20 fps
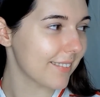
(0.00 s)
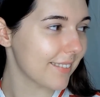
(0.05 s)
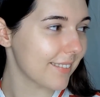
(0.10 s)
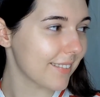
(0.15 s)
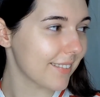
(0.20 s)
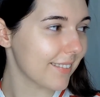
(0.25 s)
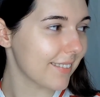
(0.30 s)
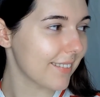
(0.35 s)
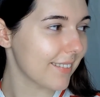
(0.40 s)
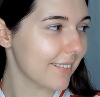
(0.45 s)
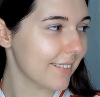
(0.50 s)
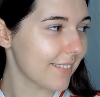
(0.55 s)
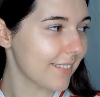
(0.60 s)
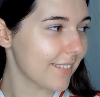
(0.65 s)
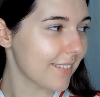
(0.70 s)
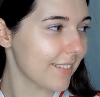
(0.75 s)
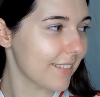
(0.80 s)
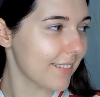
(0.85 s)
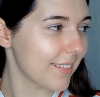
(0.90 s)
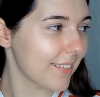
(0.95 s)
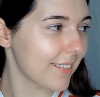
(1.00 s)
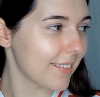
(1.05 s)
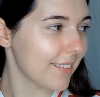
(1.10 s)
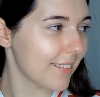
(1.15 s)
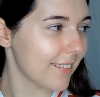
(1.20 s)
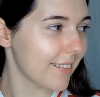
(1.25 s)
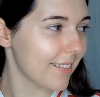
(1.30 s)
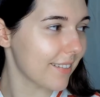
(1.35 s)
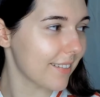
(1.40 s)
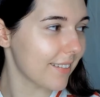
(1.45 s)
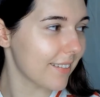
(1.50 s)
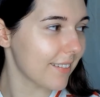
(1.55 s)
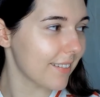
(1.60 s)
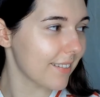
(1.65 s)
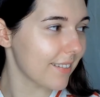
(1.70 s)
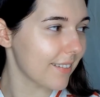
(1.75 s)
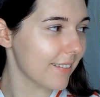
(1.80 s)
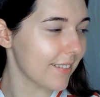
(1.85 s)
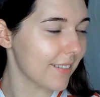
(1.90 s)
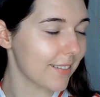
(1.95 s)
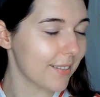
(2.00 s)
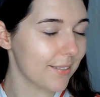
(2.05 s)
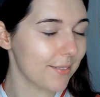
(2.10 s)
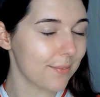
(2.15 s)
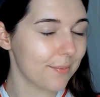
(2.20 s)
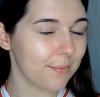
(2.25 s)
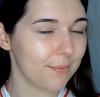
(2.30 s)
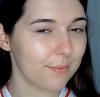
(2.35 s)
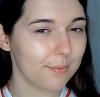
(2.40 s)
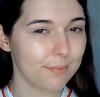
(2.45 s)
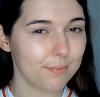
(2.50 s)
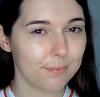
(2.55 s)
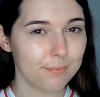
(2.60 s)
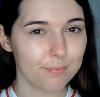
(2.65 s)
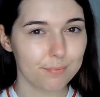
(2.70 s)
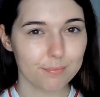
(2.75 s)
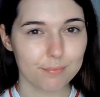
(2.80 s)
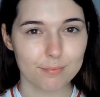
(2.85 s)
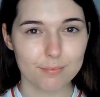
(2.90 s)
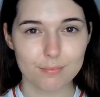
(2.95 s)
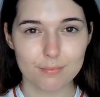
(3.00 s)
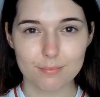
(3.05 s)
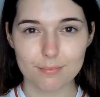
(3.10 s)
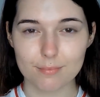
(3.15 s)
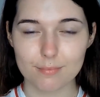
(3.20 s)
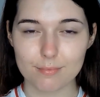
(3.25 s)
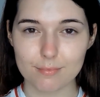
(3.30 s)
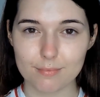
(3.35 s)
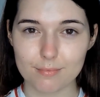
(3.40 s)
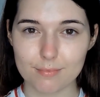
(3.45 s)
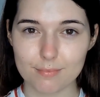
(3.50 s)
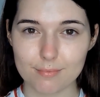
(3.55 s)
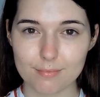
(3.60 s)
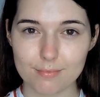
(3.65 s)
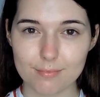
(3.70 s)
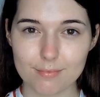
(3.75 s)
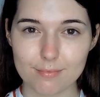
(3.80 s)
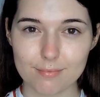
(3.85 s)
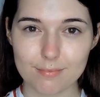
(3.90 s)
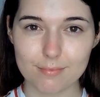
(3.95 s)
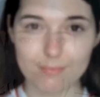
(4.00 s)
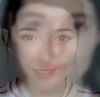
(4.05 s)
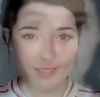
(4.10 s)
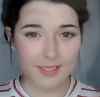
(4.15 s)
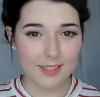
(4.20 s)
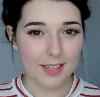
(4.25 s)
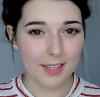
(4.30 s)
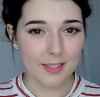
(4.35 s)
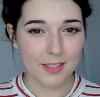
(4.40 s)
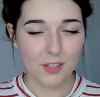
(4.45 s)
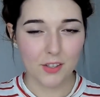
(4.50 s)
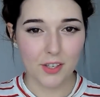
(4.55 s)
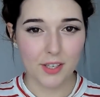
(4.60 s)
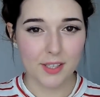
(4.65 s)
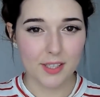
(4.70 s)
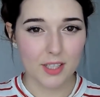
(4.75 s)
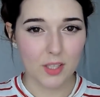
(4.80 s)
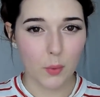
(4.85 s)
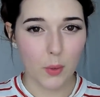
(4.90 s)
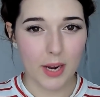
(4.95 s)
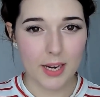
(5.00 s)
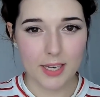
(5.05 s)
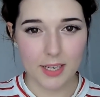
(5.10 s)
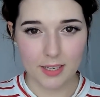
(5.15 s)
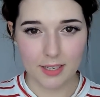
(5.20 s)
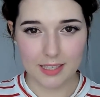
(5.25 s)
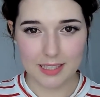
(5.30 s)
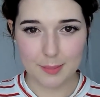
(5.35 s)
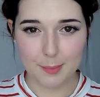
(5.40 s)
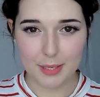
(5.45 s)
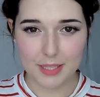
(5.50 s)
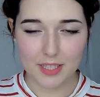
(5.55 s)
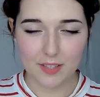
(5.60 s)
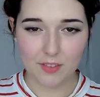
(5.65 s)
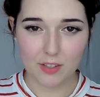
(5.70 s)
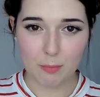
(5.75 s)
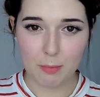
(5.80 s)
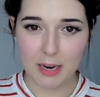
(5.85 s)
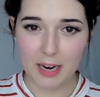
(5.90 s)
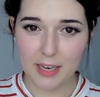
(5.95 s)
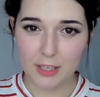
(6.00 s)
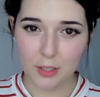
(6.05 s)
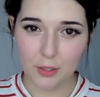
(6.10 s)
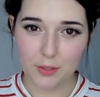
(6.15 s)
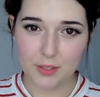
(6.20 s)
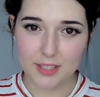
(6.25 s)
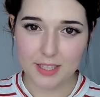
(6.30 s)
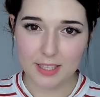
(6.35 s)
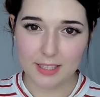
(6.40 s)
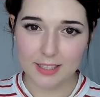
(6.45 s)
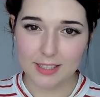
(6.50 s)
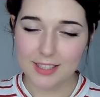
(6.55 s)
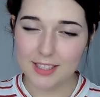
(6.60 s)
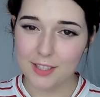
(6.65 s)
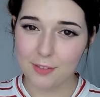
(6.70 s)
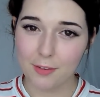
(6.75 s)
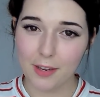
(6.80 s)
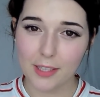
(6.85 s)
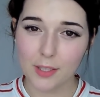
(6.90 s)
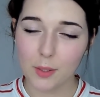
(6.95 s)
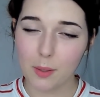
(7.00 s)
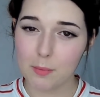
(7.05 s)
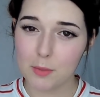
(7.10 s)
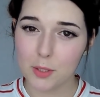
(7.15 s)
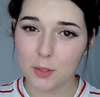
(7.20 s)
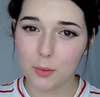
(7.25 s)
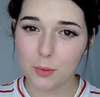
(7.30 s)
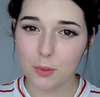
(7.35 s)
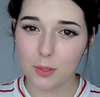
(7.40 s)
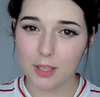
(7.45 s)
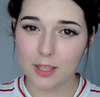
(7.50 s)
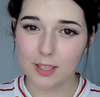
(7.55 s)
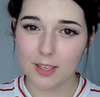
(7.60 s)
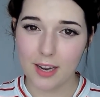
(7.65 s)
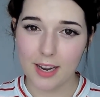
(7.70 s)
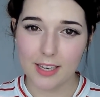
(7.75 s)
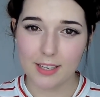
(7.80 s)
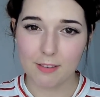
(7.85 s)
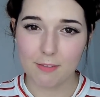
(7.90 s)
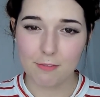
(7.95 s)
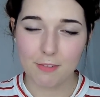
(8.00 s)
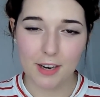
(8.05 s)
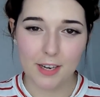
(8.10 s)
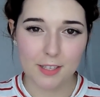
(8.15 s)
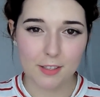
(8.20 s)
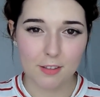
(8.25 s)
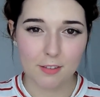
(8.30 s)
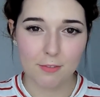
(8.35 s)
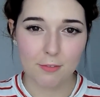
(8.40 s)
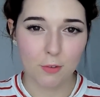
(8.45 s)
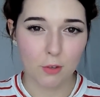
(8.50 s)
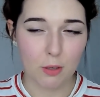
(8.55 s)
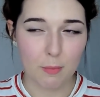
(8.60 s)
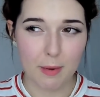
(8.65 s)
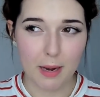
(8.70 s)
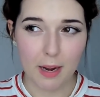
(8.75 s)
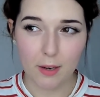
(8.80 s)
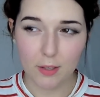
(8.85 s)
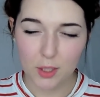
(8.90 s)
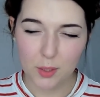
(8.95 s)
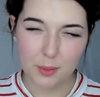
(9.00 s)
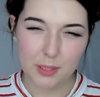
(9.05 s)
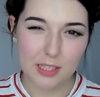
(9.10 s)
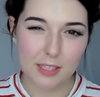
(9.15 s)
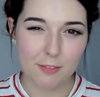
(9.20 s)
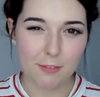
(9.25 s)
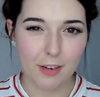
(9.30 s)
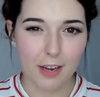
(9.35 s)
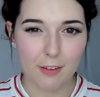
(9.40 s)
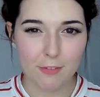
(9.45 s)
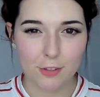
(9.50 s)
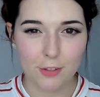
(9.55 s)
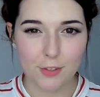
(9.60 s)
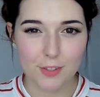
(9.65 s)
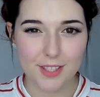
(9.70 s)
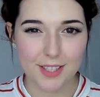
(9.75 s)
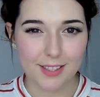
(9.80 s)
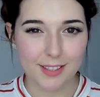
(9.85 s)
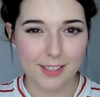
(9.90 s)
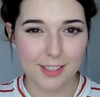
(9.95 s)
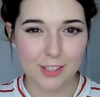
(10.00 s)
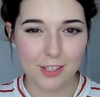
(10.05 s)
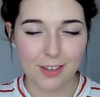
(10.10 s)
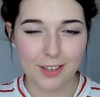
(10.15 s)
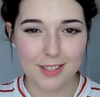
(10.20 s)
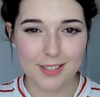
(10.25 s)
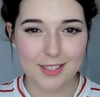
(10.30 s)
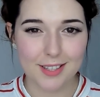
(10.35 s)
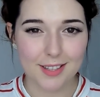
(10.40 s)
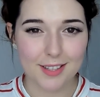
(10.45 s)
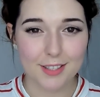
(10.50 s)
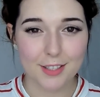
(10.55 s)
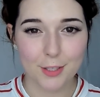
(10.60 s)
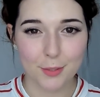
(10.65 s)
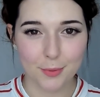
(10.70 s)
It doesn't really look like this in real life, it's just the big lights. This sunscreen is quite inexpensive to buy in New Zealand. If I go up to Auckland, I can find it for about 25 New Zealand dollars at the